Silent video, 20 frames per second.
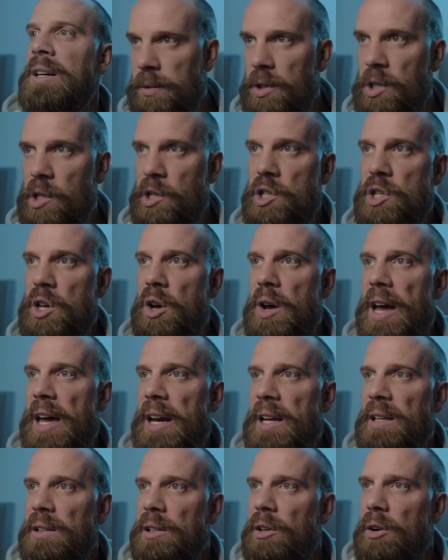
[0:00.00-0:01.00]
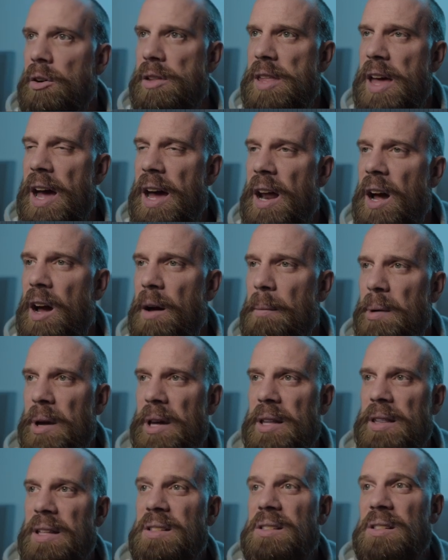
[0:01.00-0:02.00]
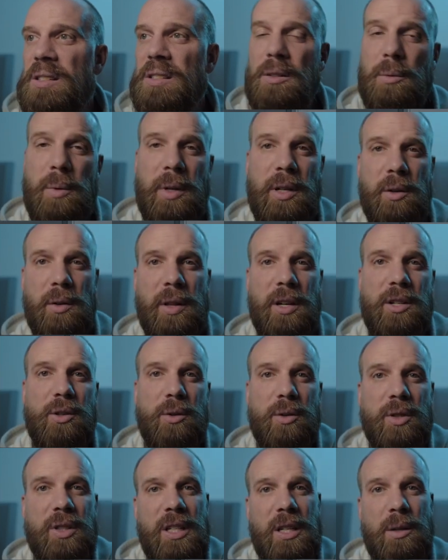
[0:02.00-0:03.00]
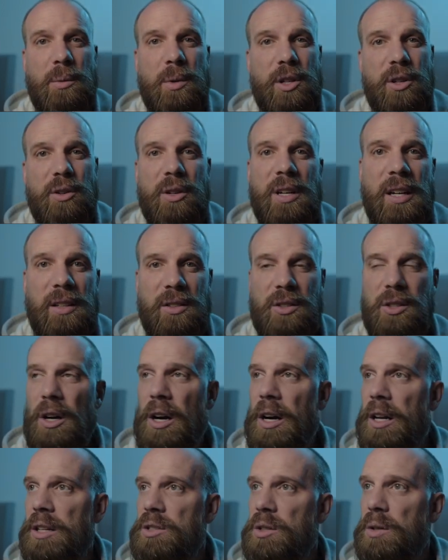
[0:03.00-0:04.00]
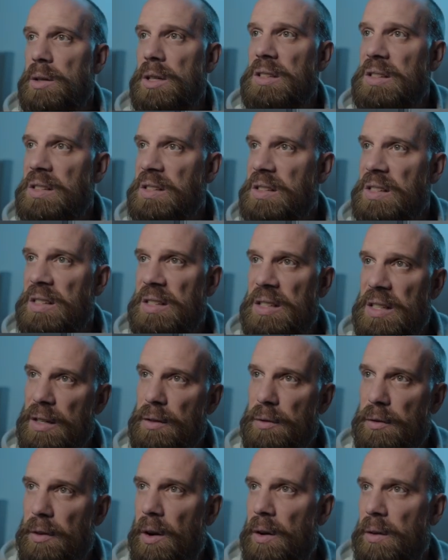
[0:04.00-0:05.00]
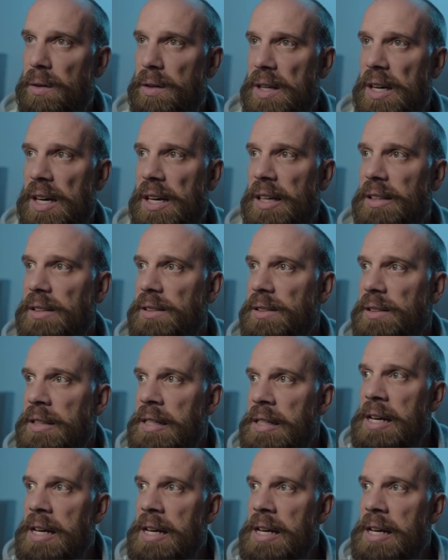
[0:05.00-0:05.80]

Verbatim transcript: So just go ahead and load that up and this is the window that you'll see when you get started. So this is the default thing.